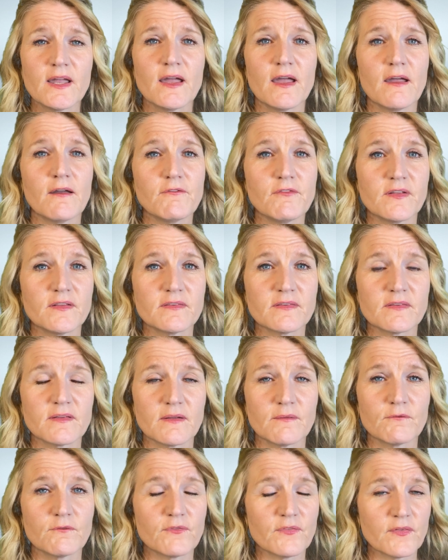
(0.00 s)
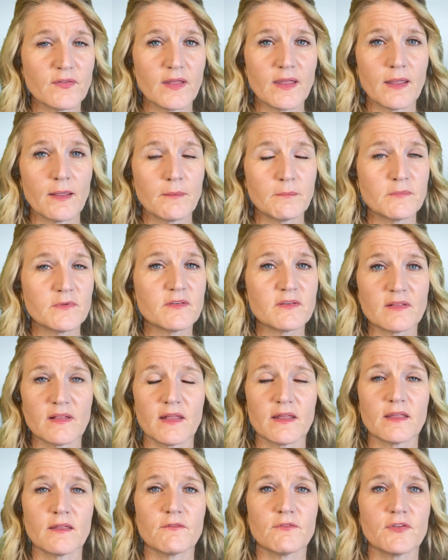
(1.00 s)
If it's inflamed,
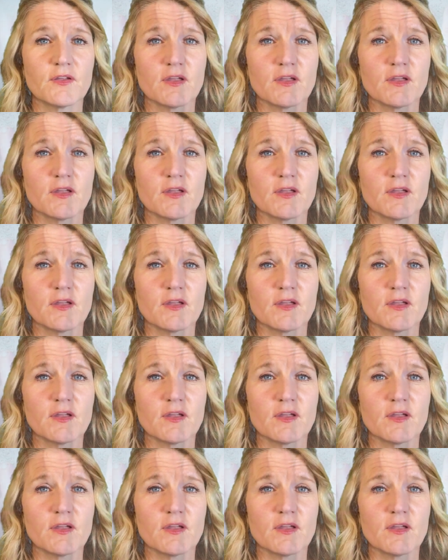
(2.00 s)
like if you